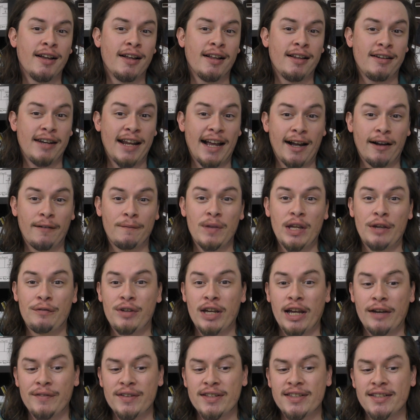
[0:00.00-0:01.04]
Now, if you
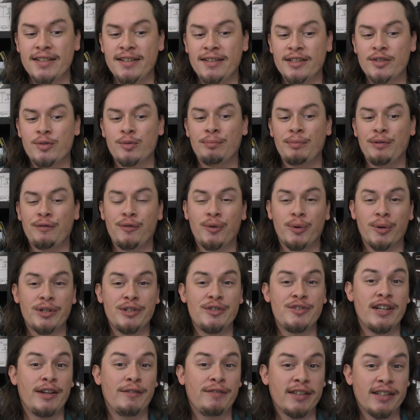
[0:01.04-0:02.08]
haven't seen this one before, you
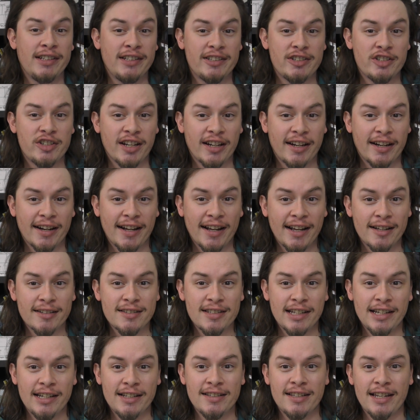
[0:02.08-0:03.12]
definitely need to check it out.
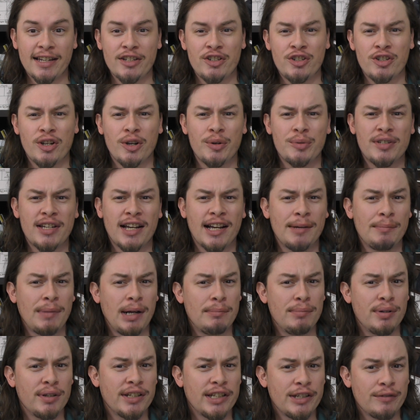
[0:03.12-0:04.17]
It is a Showtime, I
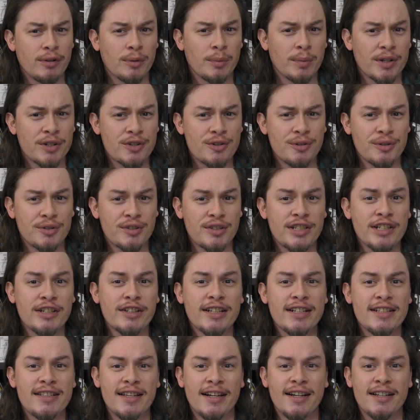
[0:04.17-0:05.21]
believe, original
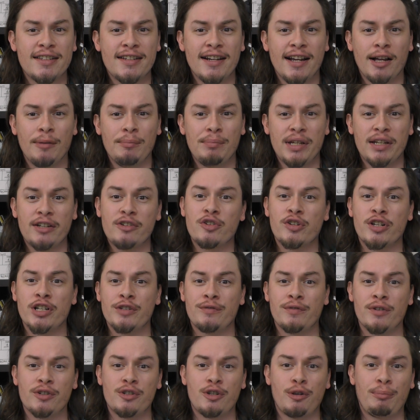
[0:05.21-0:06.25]
series that is now being
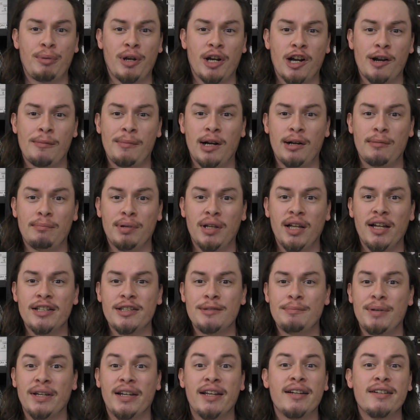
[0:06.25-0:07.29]
transferred to Paramount Plus
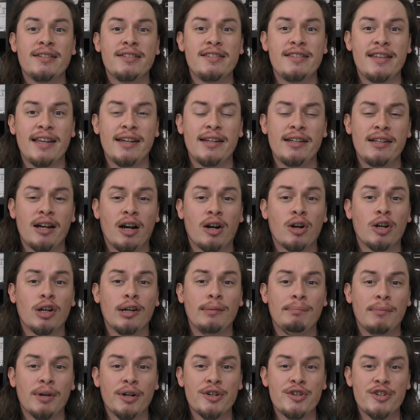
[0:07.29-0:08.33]
because they are
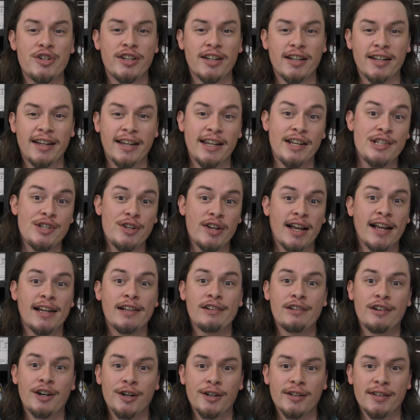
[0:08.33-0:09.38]
merging, in case you
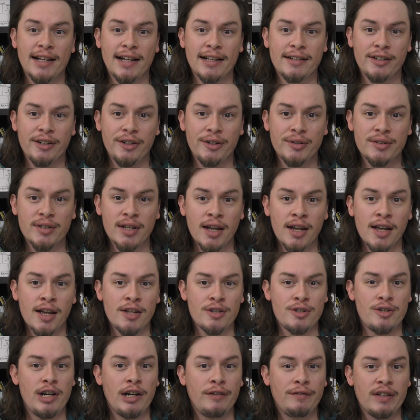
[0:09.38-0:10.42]
hadn't heard that news.
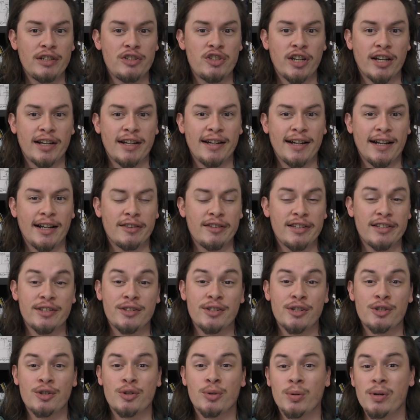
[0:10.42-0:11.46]
So definitely check it out. This is
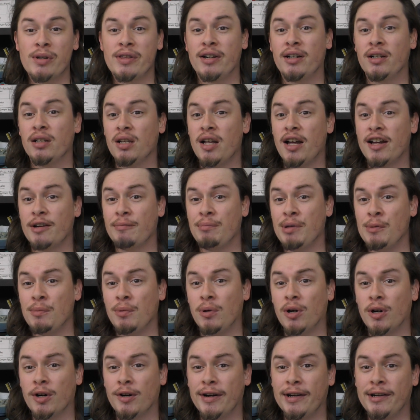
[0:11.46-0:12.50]
a story that a lot of people
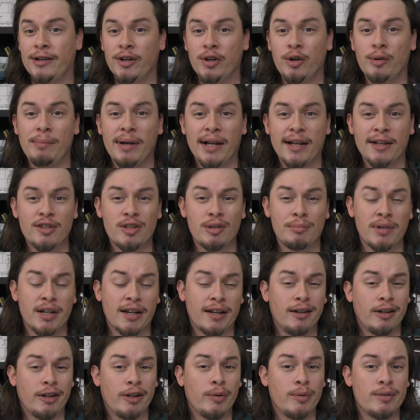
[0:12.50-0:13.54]
already know about, so I'm not
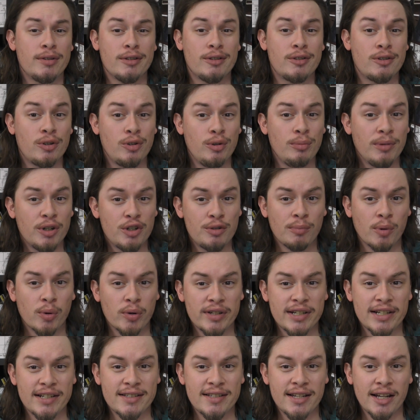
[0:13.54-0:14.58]
going to go into too much more
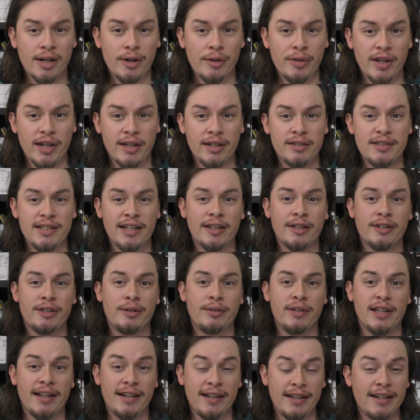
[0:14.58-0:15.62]
detail than tell you
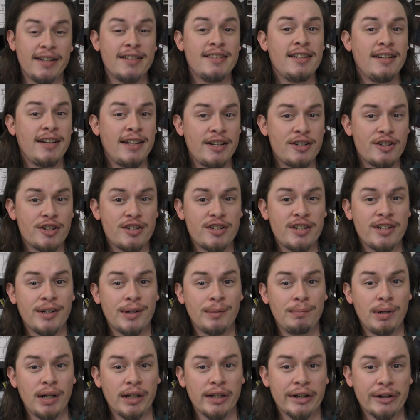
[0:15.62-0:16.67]
that it is an interesting,
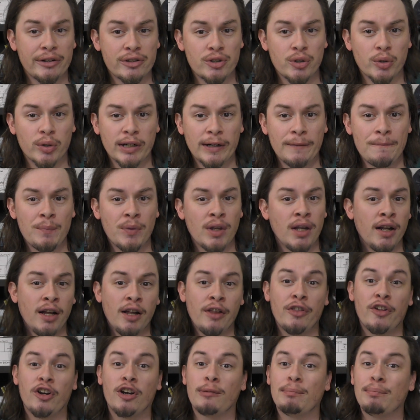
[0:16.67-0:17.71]
compelling story.
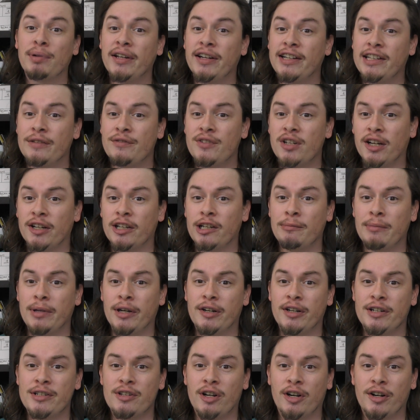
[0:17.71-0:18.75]
There are plenty of
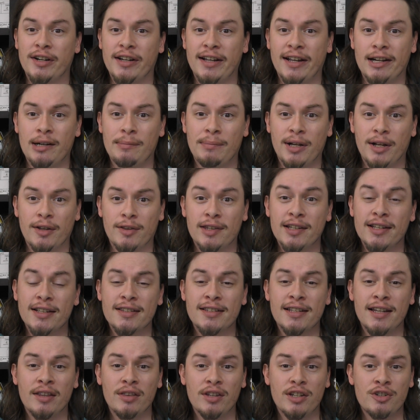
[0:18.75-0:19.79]
documentaries already out about
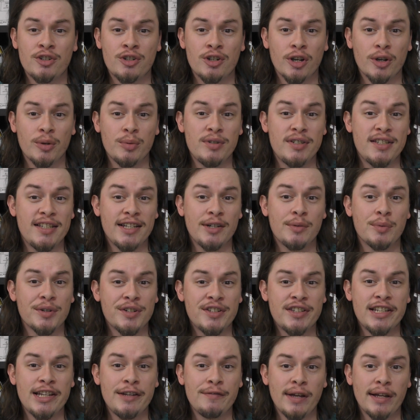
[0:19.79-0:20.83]
this, and the show did
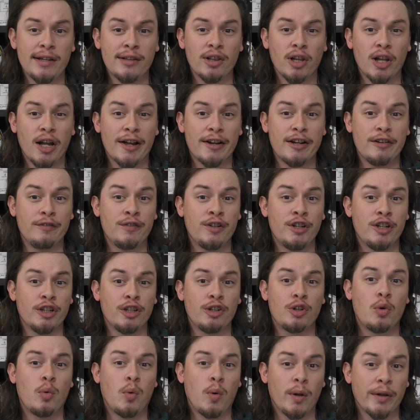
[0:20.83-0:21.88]
receive a lot of
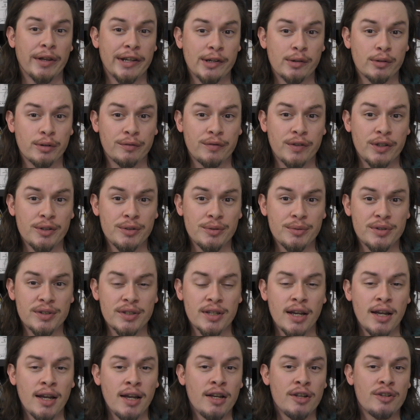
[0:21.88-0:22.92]
good quality reviews.
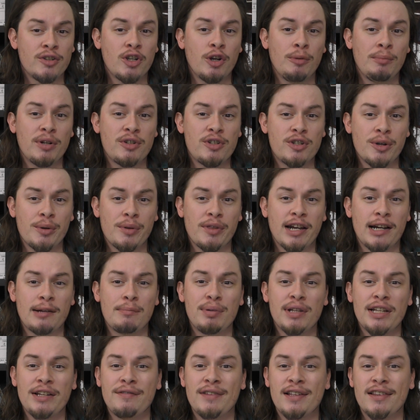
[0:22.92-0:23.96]
So much so that I
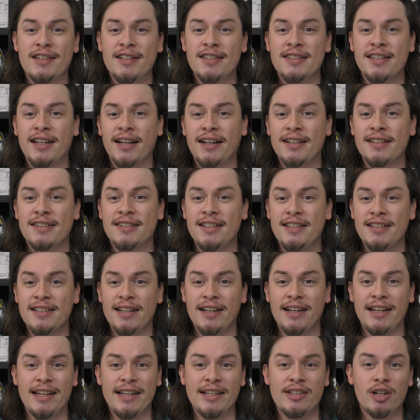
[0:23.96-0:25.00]
believe that the second season
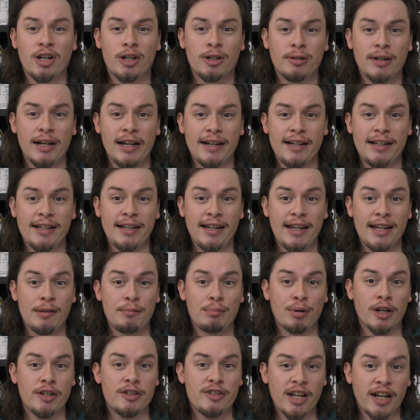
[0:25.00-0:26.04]
is already in
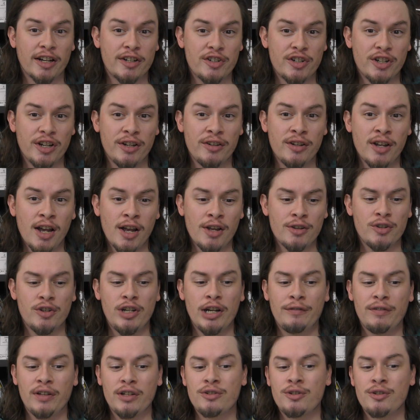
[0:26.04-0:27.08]
production. So
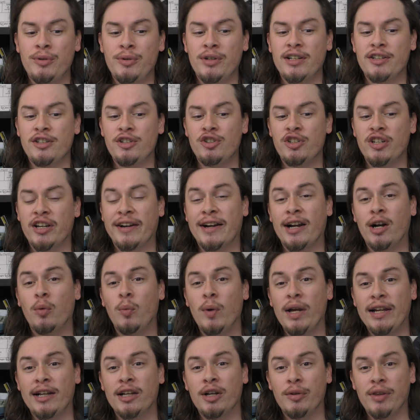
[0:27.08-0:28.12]
definitely in to check out
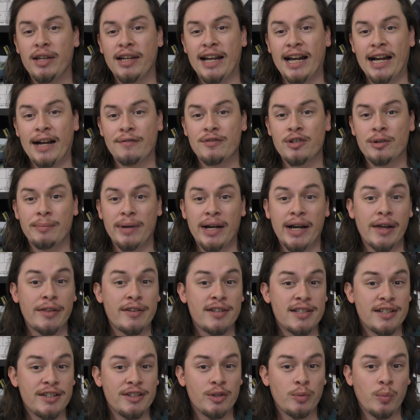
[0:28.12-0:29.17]
Waco, The Aftermath,
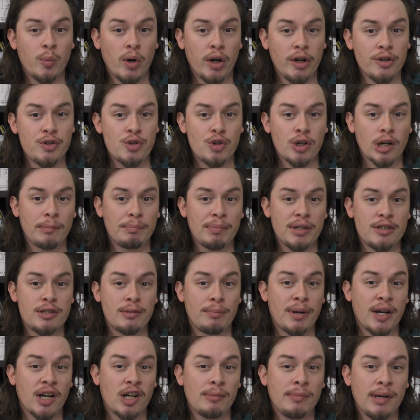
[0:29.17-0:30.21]
Season 1, dropping to
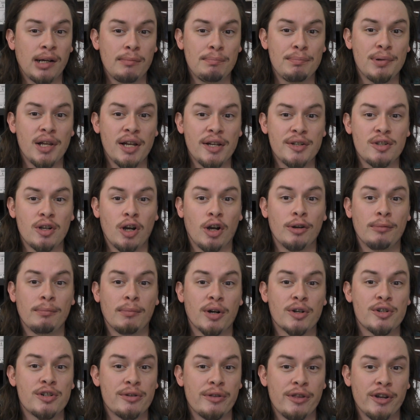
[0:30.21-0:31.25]
Paramount Plus on
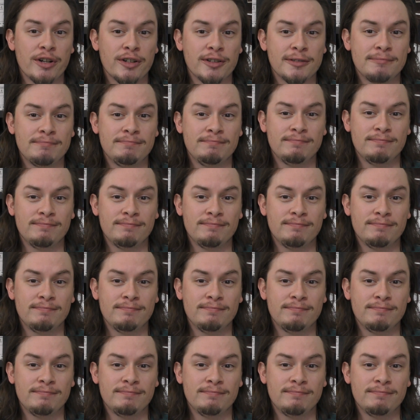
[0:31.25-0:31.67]
March 3rd.